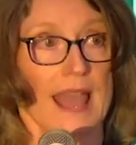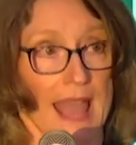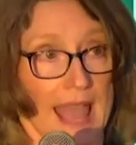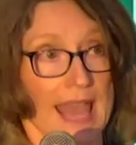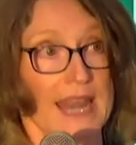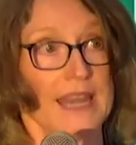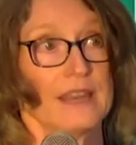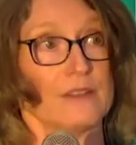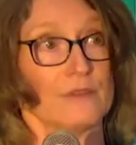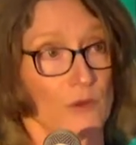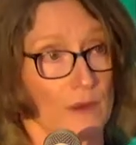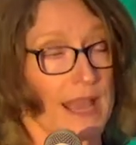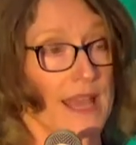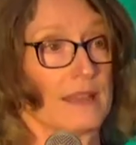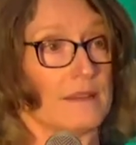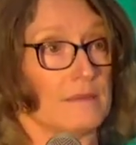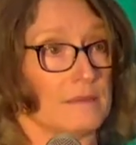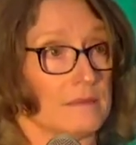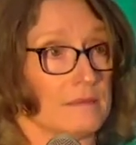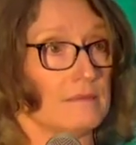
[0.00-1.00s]
and have
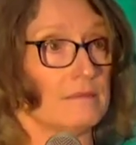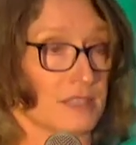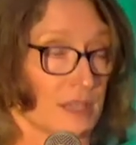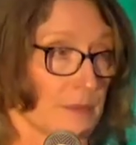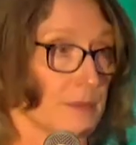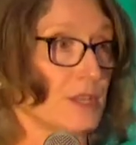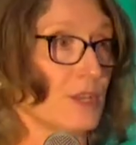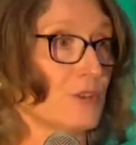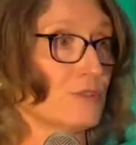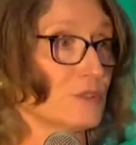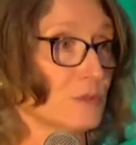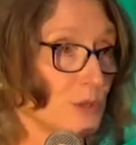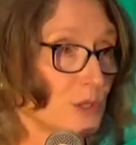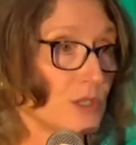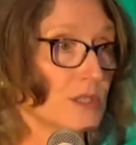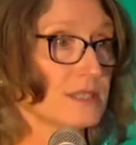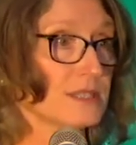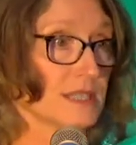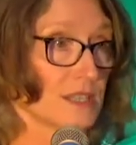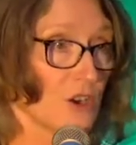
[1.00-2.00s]
read some of those
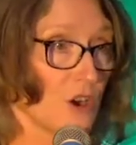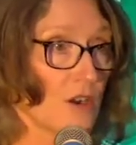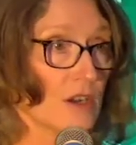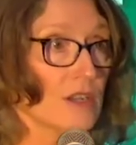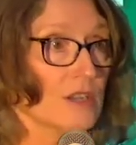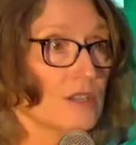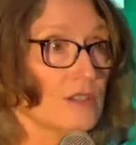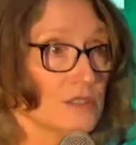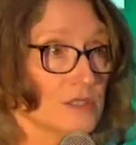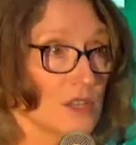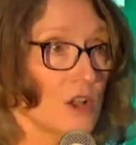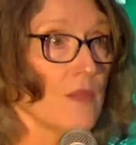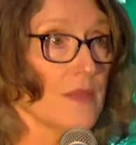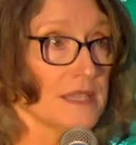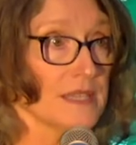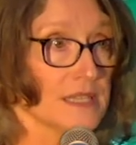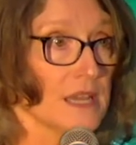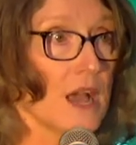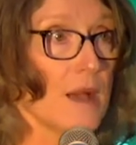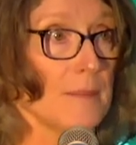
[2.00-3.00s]
books and articles on the
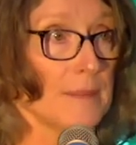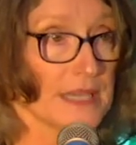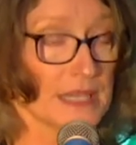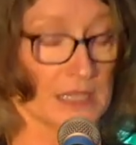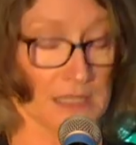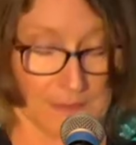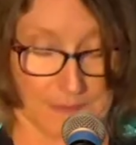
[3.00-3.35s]
topic.